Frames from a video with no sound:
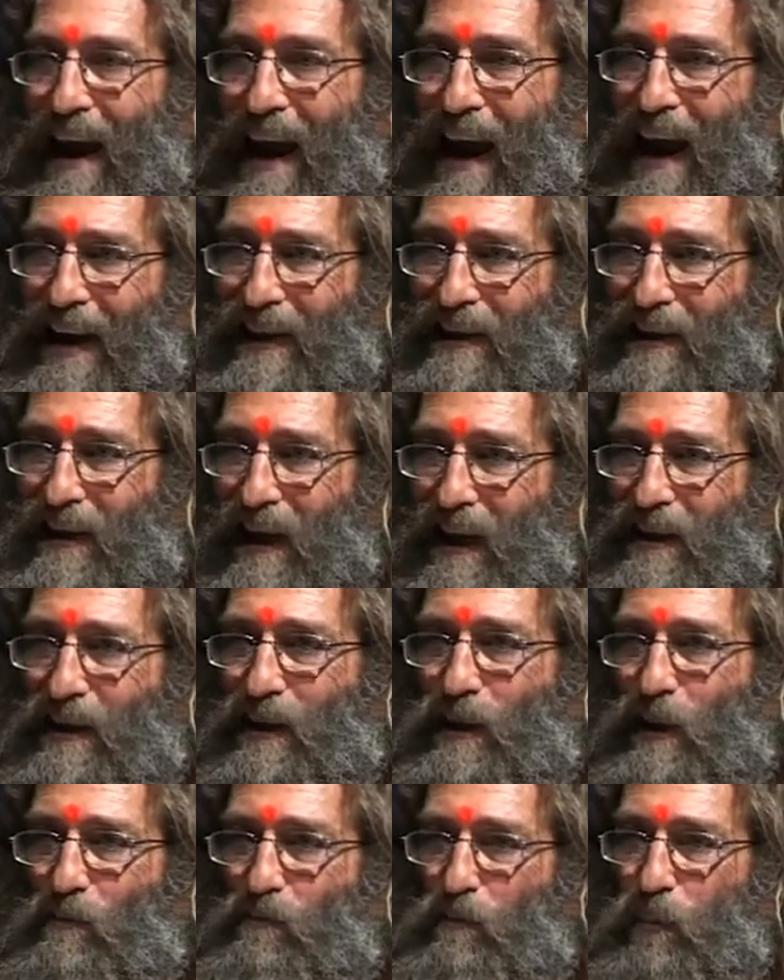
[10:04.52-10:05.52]
access
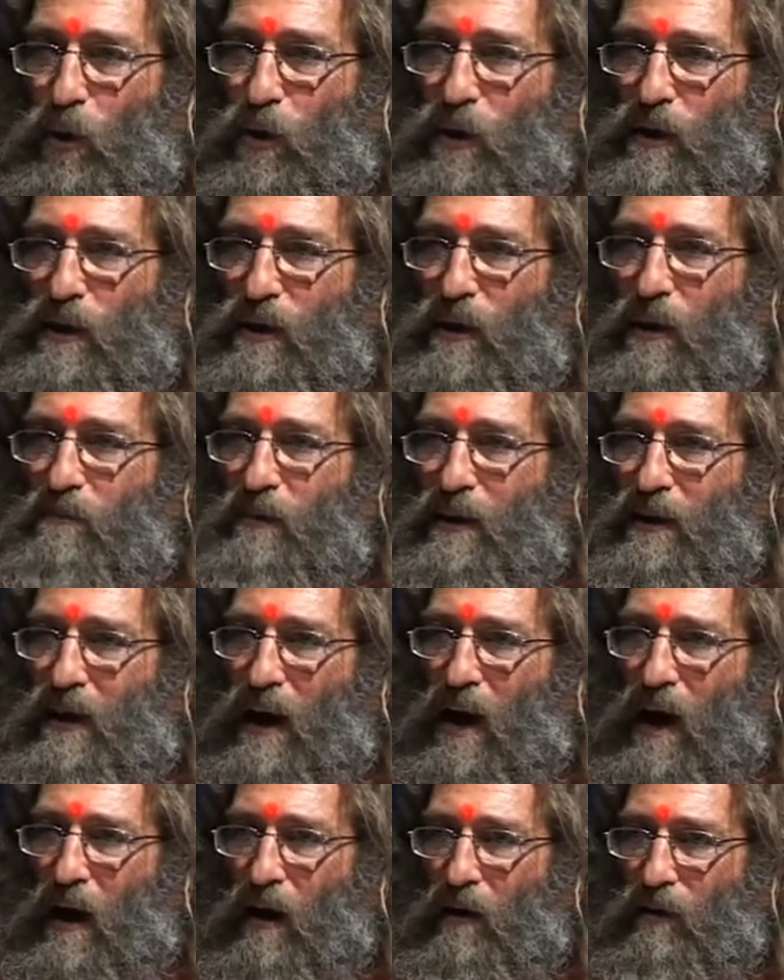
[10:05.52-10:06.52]
to books
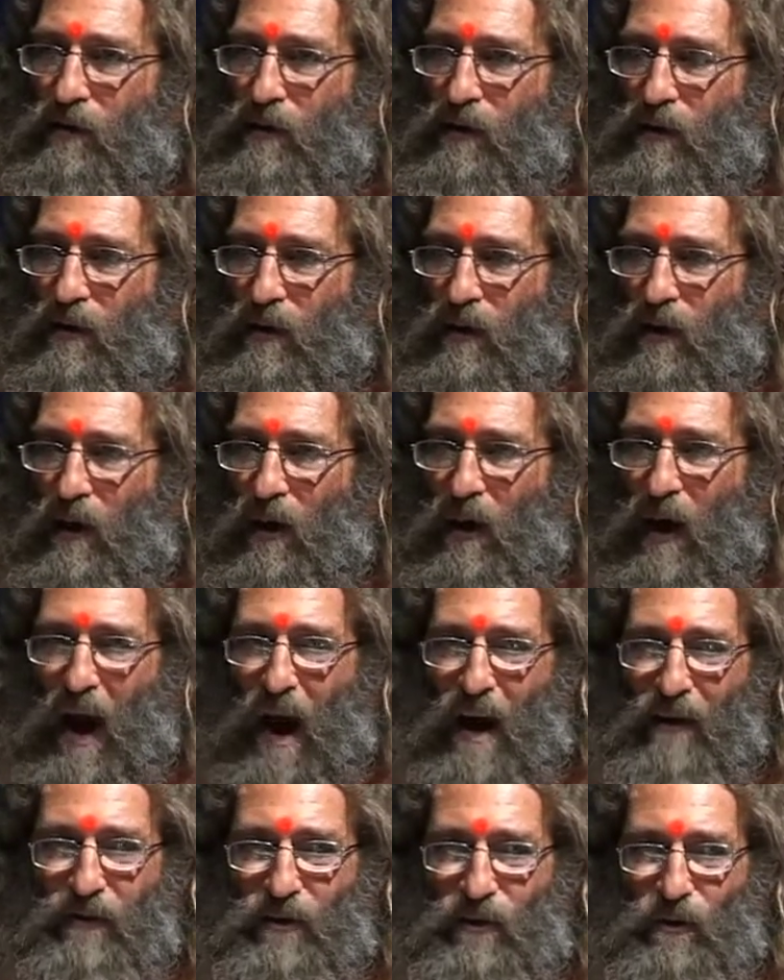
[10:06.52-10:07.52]
themselves.
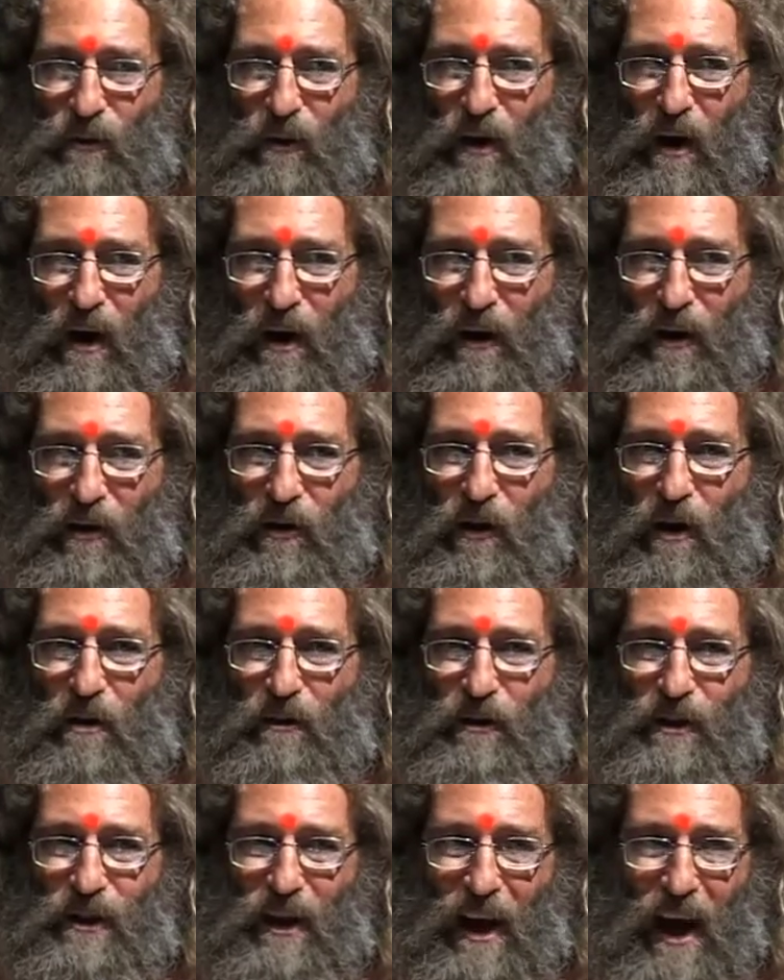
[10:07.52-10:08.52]
After all, in
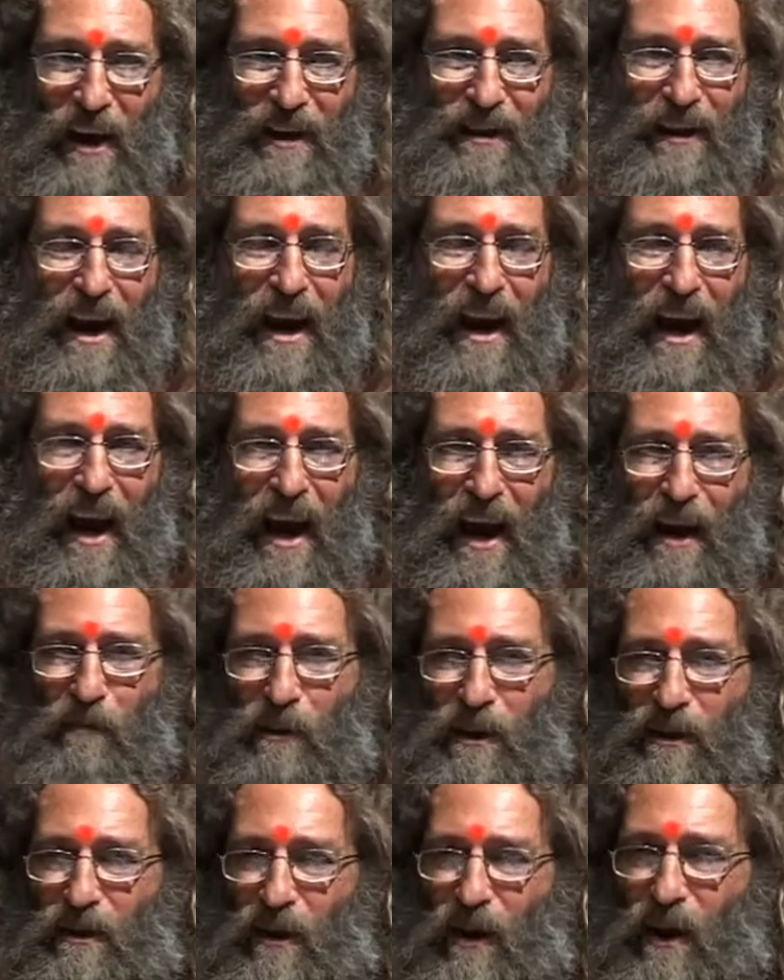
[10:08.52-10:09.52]
those days,
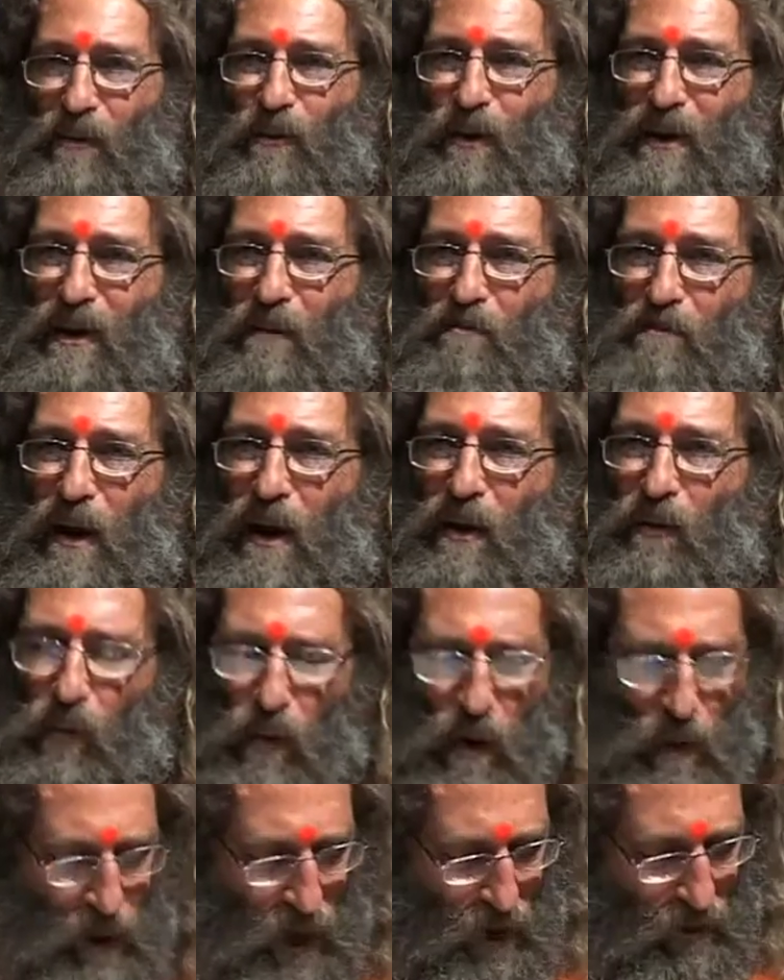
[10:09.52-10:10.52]
Amazon was a big
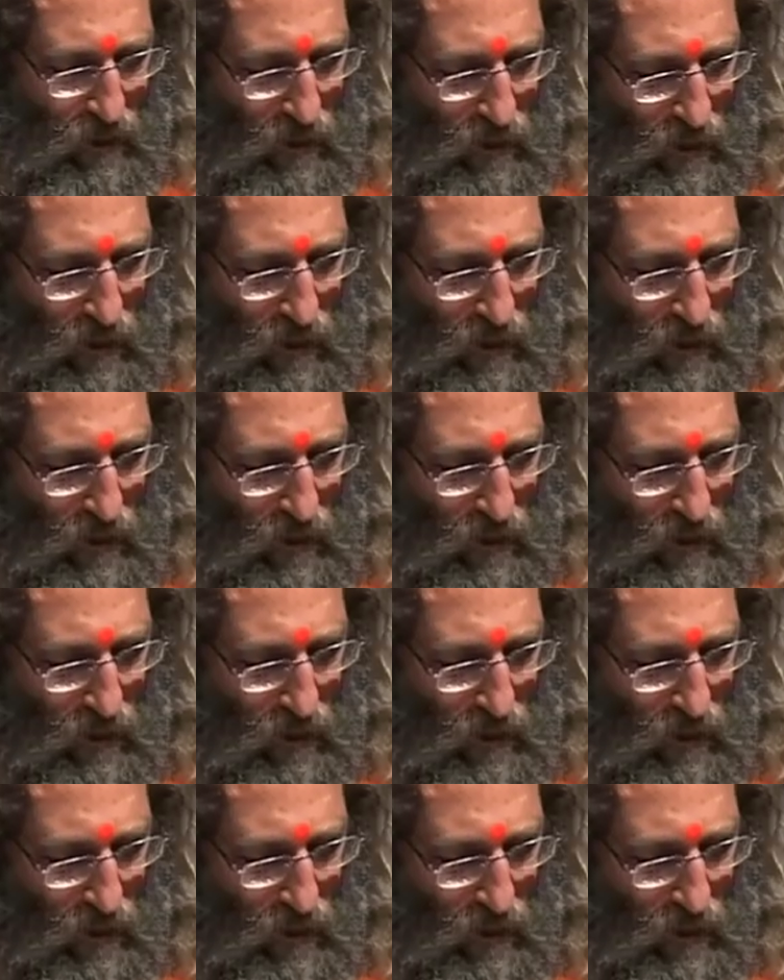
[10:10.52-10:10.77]
woman.